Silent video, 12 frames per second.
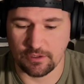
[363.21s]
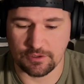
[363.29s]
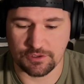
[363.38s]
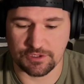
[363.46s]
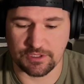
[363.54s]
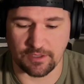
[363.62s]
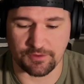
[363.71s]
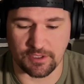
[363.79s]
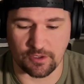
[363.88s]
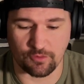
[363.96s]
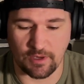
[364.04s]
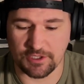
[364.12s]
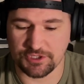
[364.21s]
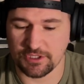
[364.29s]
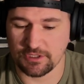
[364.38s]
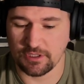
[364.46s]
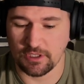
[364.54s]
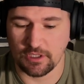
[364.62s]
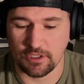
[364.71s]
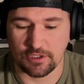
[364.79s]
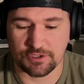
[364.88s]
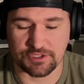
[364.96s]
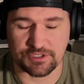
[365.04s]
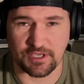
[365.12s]
she's got the aggression,
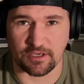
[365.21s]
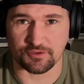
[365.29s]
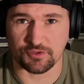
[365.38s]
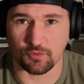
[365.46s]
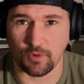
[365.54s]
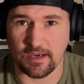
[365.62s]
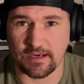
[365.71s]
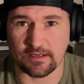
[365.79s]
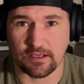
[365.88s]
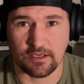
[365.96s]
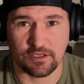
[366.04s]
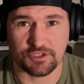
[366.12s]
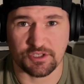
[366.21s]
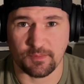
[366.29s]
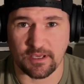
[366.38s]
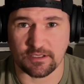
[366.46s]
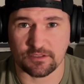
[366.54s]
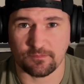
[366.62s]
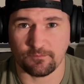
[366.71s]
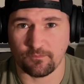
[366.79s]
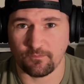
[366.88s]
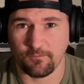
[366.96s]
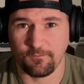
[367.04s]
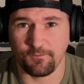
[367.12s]
she sounds great, she makes
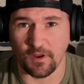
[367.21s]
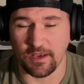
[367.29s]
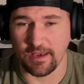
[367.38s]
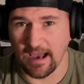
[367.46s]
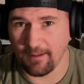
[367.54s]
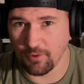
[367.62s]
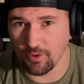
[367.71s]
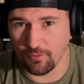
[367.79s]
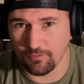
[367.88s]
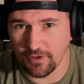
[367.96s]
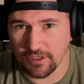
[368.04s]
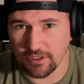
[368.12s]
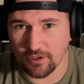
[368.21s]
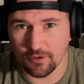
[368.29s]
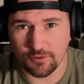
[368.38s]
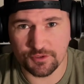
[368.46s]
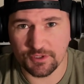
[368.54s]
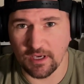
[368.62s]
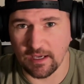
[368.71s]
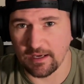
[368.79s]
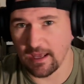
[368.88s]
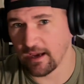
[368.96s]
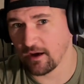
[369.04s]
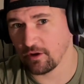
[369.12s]
phenomenal videos, and
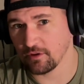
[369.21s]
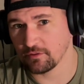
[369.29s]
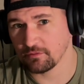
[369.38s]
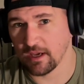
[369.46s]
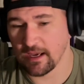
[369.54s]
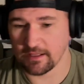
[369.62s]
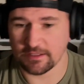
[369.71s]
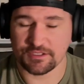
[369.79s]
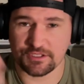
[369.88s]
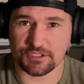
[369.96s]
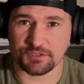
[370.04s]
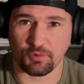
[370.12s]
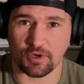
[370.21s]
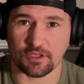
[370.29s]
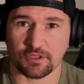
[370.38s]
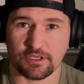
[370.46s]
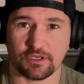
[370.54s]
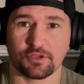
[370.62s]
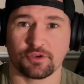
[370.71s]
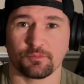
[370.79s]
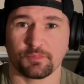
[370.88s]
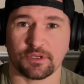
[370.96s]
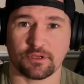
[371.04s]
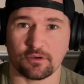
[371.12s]
now ah, let's just sprinkle in a little
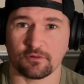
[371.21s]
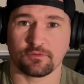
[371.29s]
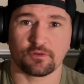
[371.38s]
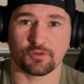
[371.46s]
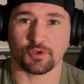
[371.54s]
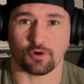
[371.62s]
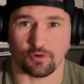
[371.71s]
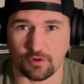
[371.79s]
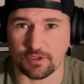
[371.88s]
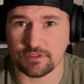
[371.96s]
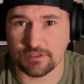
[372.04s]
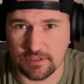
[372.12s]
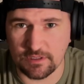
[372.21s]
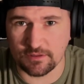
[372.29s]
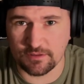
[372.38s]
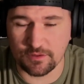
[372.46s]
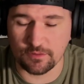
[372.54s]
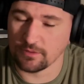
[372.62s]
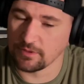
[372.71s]
bit of the girl can sing too.